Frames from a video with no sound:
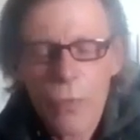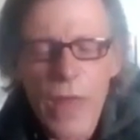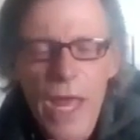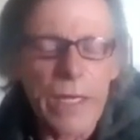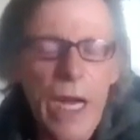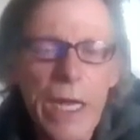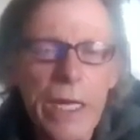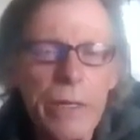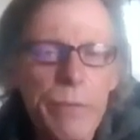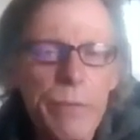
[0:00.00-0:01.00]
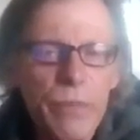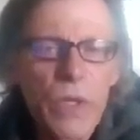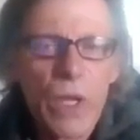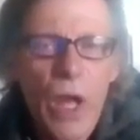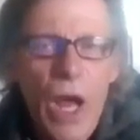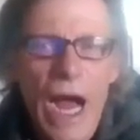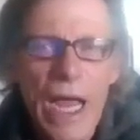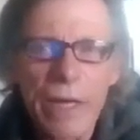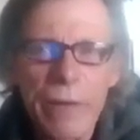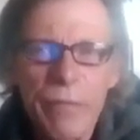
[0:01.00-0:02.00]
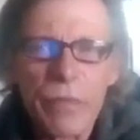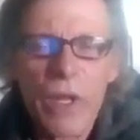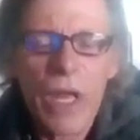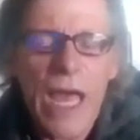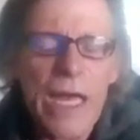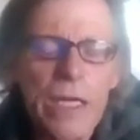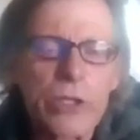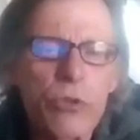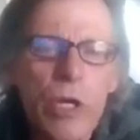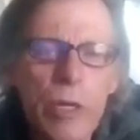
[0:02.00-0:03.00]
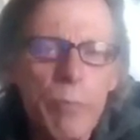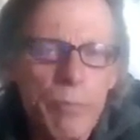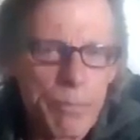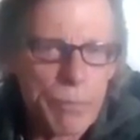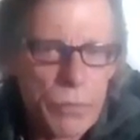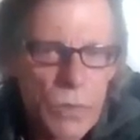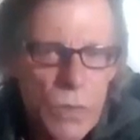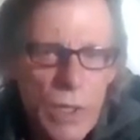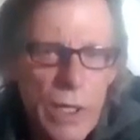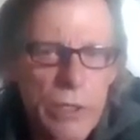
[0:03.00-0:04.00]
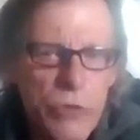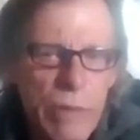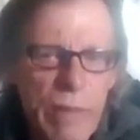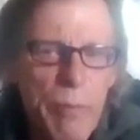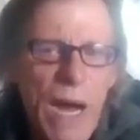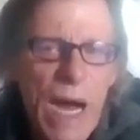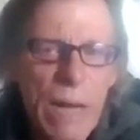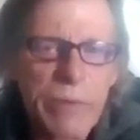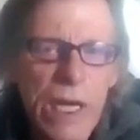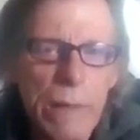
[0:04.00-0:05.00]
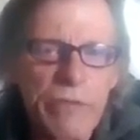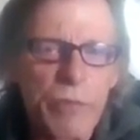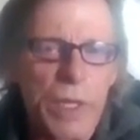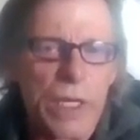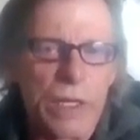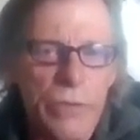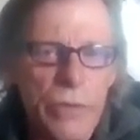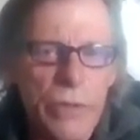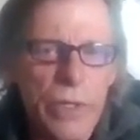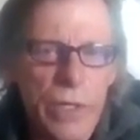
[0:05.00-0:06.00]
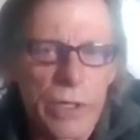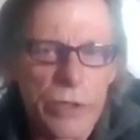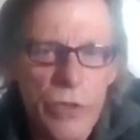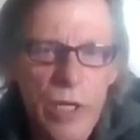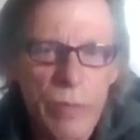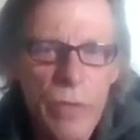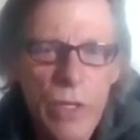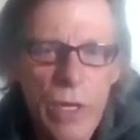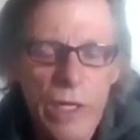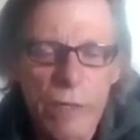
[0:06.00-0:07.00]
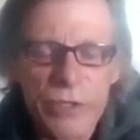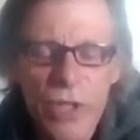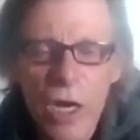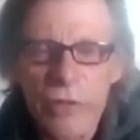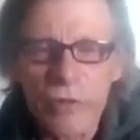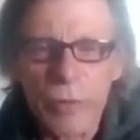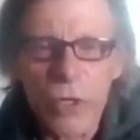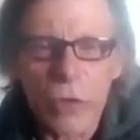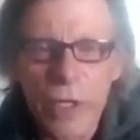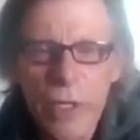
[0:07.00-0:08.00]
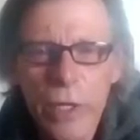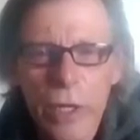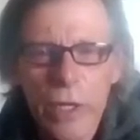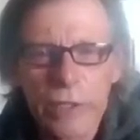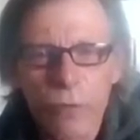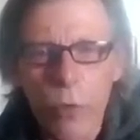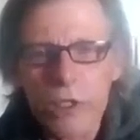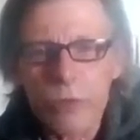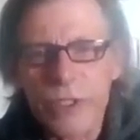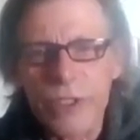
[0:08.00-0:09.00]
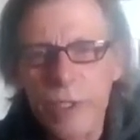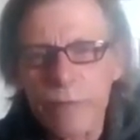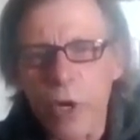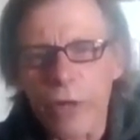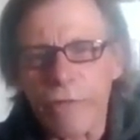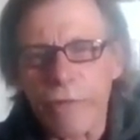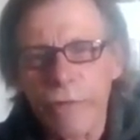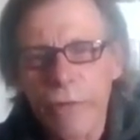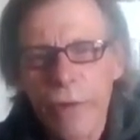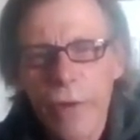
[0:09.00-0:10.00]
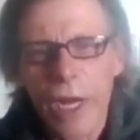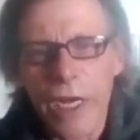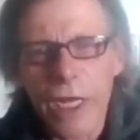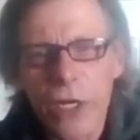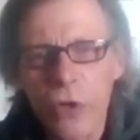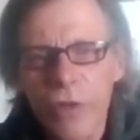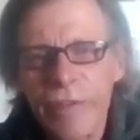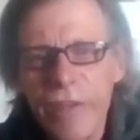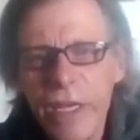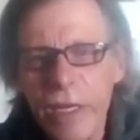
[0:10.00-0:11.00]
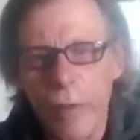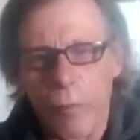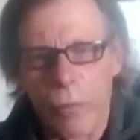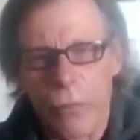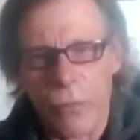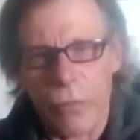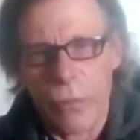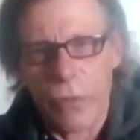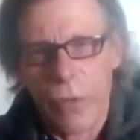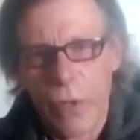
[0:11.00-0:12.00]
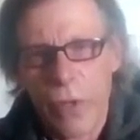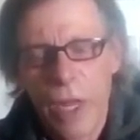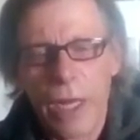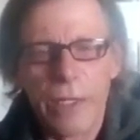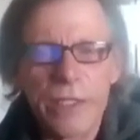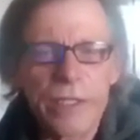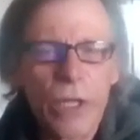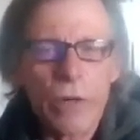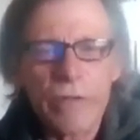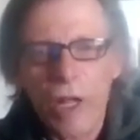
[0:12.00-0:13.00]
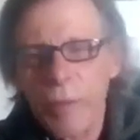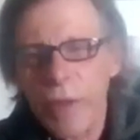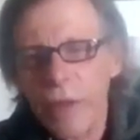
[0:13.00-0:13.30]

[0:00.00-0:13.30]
that night, I had a dream. Had a dream that Bob came to me in a dream, and he was talking to me. Only his voice was different, and I couldn't see him. And he started telling me